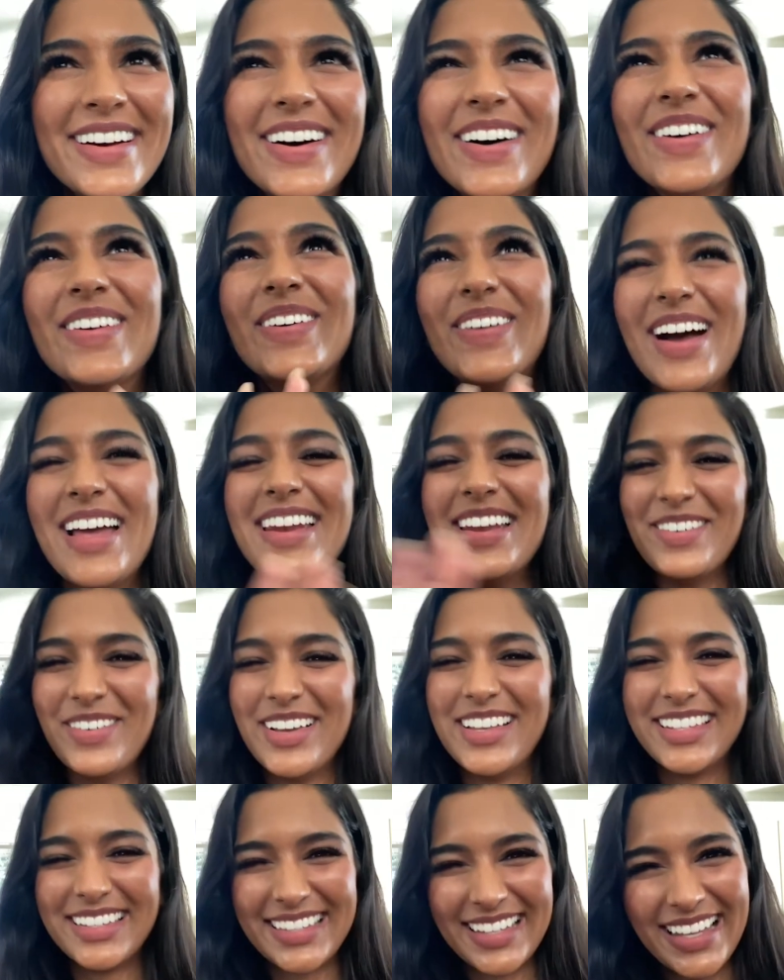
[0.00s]
when it
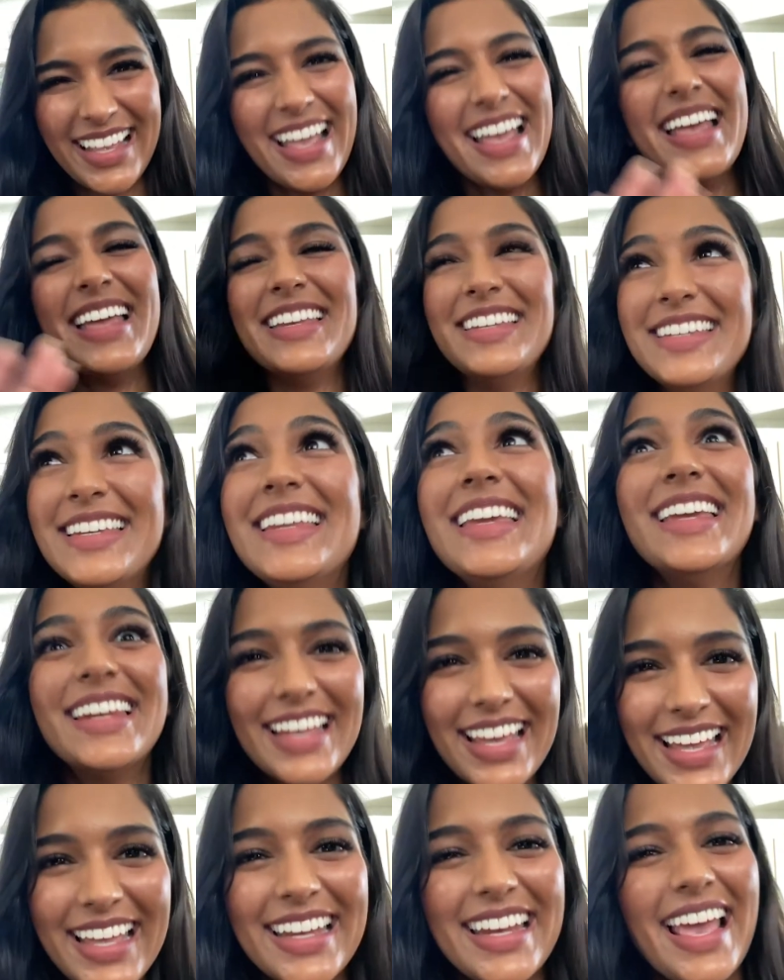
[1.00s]
was
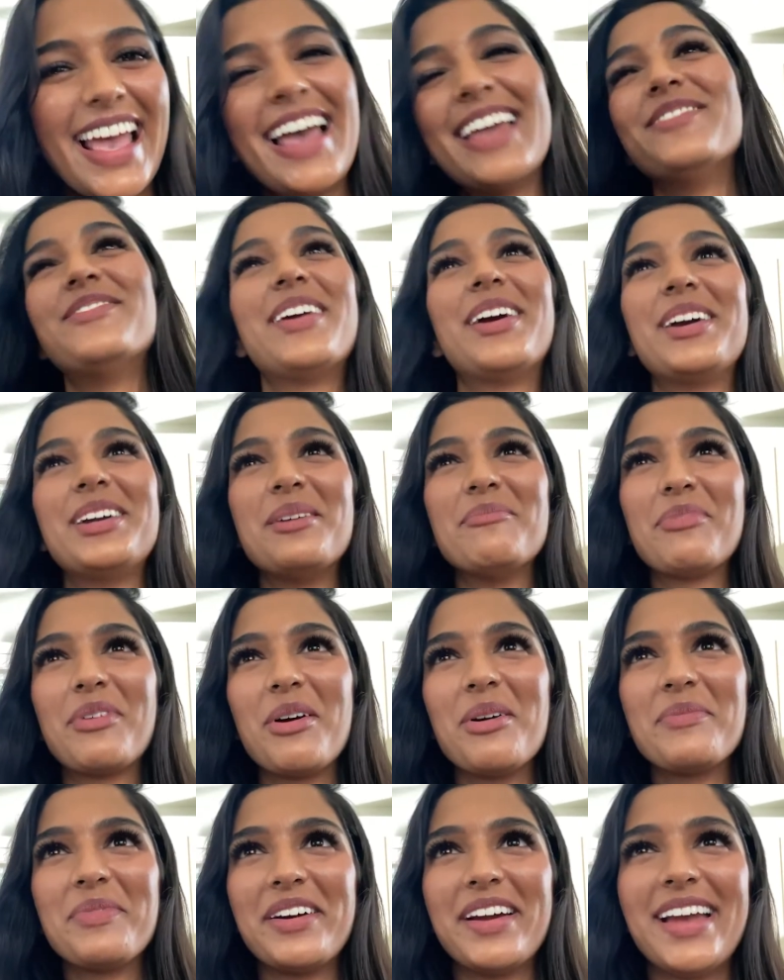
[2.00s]
needed and very
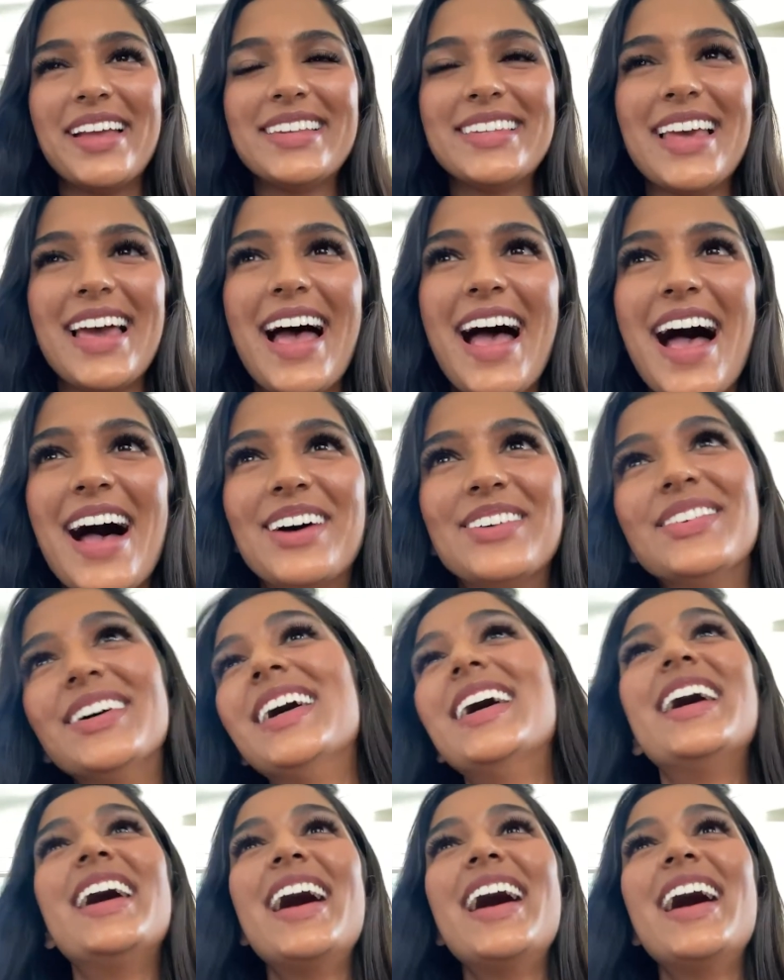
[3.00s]
appropriate to have.